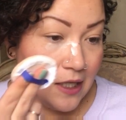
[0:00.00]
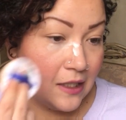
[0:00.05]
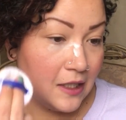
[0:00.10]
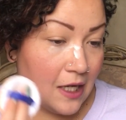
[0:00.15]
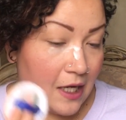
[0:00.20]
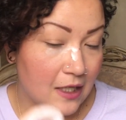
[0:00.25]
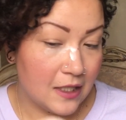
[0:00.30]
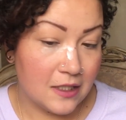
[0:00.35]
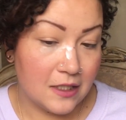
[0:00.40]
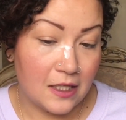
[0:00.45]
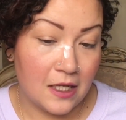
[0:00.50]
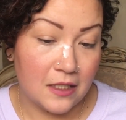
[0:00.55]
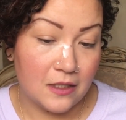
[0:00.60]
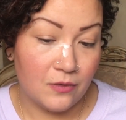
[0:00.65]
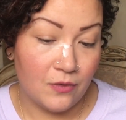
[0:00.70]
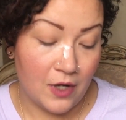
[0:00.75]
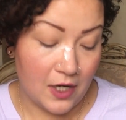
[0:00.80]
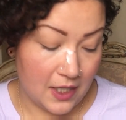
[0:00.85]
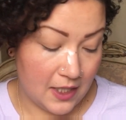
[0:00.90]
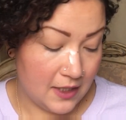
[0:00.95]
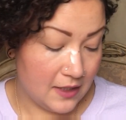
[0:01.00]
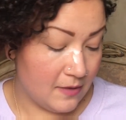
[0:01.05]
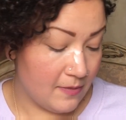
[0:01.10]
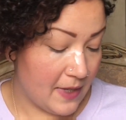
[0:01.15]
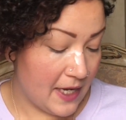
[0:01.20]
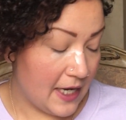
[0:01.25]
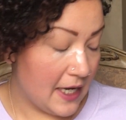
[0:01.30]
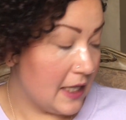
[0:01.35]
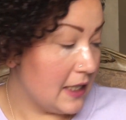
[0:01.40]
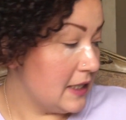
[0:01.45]
Yeah, because that's where I need to
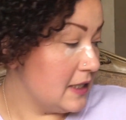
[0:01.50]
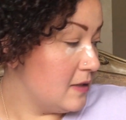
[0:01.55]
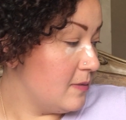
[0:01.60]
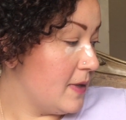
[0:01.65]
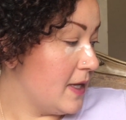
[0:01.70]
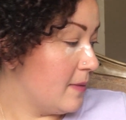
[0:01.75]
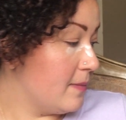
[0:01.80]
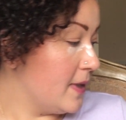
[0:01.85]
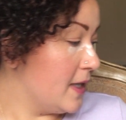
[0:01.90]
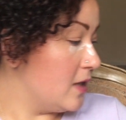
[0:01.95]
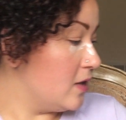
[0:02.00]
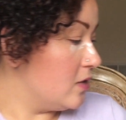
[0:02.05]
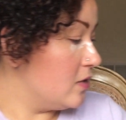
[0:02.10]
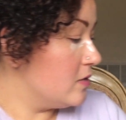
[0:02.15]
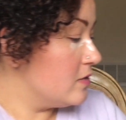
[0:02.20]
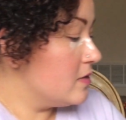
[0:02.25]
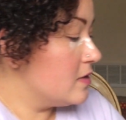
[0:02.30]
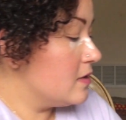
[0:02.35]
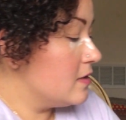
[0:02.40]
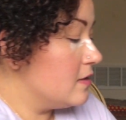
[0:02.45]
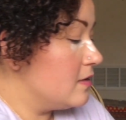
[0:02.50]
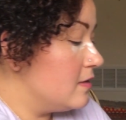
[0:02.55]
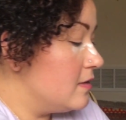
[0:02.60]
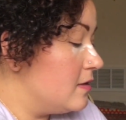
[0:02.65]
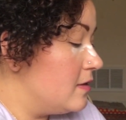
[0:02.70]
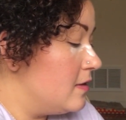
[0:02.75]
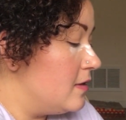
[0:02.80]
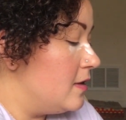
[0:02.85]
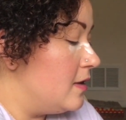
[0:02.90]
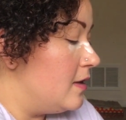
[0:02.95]
bake. I need to bake my nose.
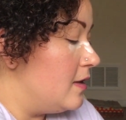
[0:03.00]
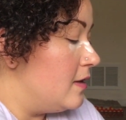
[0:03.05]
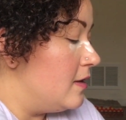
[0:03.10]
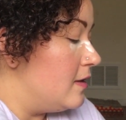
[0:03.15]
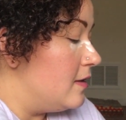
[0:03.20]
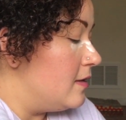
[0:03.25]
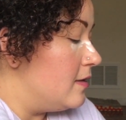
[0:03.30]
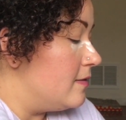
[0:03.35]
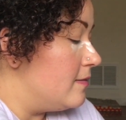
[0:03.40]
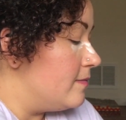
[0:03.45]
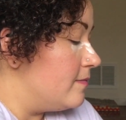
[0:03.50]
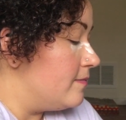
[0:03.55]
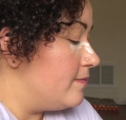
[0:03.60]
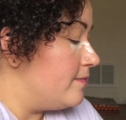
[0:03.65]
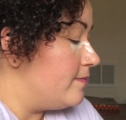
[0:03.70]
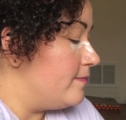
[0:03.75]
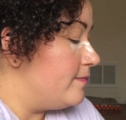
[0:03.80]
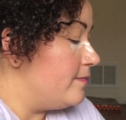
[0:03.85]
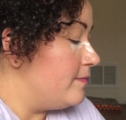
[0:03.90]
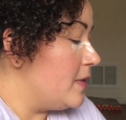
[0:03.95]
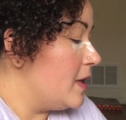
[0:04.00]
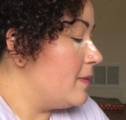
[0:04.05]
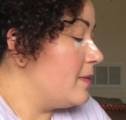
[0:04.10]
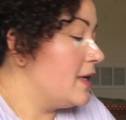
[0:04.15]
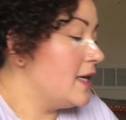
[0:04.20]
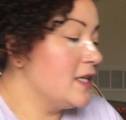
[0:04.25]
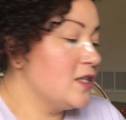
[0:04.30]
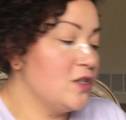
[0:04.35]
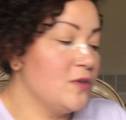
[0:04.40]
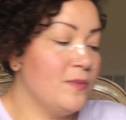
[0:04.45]

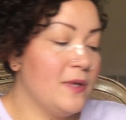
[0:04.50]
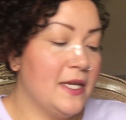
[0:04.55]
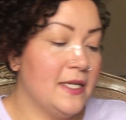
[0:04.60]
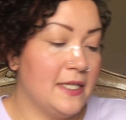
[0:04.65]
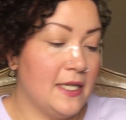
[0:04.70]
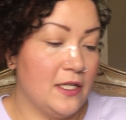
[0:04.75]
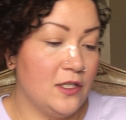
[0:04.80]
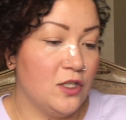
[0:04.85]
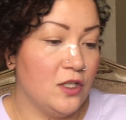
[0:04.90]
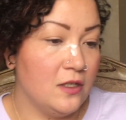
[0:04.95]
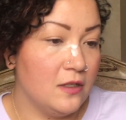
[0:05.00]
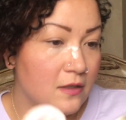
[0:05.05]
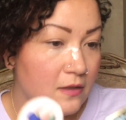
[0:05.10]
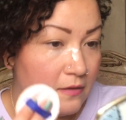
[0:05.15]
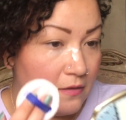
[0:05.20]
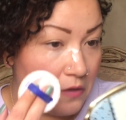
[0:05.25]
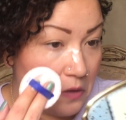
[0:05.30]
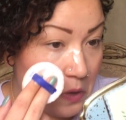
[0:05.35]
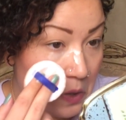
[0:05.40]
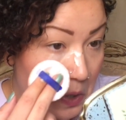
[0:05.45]
Maybe I should pay attention.